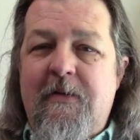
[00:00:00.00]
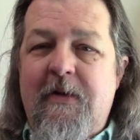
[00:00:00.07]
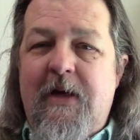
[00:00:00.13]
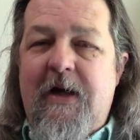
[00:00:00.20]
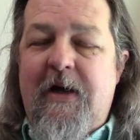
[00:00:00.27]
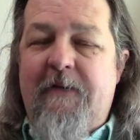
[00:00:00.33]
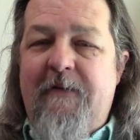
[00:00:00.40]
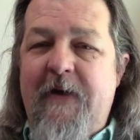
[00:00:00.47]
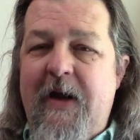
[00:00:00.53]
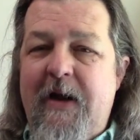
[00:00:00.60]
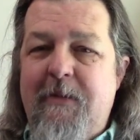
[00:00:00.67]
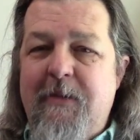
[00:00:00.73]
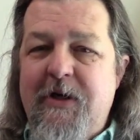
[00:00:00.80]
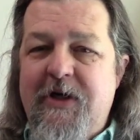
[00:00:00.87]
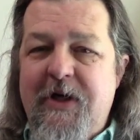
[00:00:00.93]
uh,
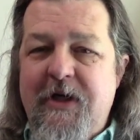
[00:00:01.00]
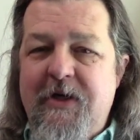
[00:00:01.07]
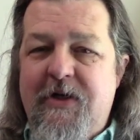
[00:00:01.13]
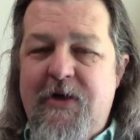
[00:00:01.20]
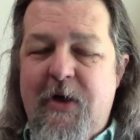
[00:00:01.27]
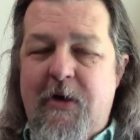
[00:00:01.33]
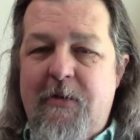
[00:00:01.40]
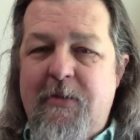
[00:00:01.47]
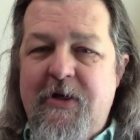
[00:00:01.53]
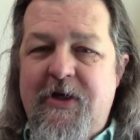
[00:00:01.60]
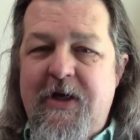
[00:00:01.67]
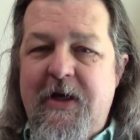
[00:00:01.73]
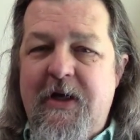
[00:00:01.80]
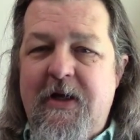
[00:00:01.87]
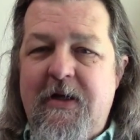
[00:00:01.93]
vending machines, soda
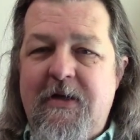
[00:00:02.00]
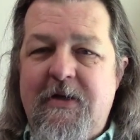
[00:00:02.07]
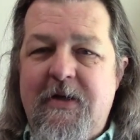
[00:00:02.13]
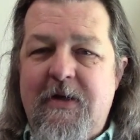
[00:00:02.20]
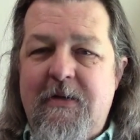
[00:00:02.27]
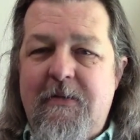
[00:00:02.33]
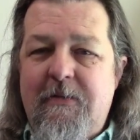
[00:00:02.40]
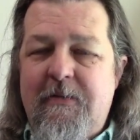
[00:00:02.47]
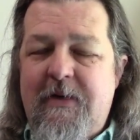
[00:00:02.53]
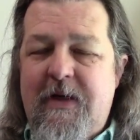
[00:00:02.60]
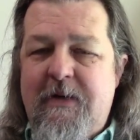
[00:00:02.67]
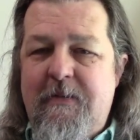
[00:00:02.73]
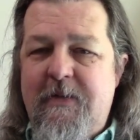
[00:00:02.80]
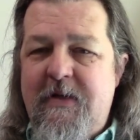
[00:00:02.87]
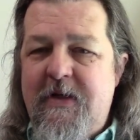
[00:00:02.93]
machines and
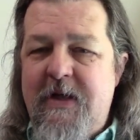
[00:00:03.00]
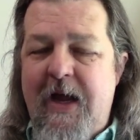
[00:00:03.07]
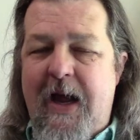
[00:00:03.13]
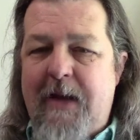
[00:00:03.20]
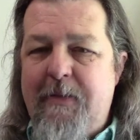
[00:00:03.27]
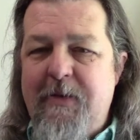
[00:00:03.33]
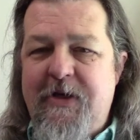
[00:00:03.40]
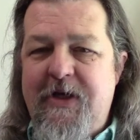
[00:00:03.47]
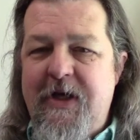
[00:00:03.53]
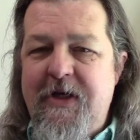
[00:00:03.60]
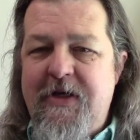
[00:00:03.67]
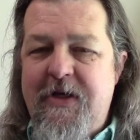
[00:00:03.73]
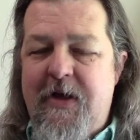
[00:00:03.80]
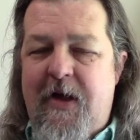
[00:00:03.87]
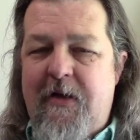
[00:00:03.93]
snack
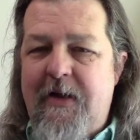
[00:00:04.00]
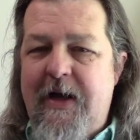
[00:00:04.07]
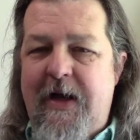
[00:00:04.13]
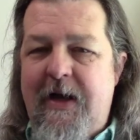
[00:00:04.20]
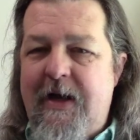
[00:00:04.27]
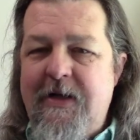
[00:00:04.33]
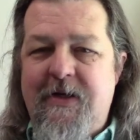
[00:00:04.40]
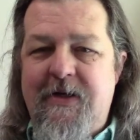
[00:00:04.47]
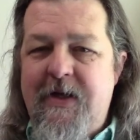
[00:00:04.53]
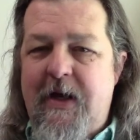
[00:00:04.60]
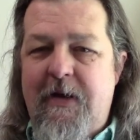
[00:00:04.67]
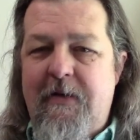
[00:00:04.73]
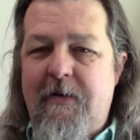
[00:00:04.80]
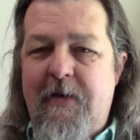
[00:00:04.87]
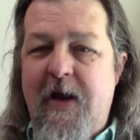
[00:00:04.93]
machines and all that and I
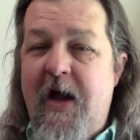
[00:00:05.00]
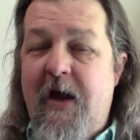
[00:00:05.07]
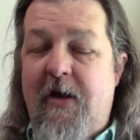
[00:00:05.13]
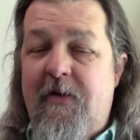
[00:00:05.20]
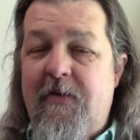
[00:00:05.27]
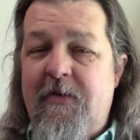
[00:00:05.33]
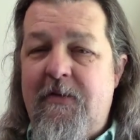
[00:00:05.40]
said no.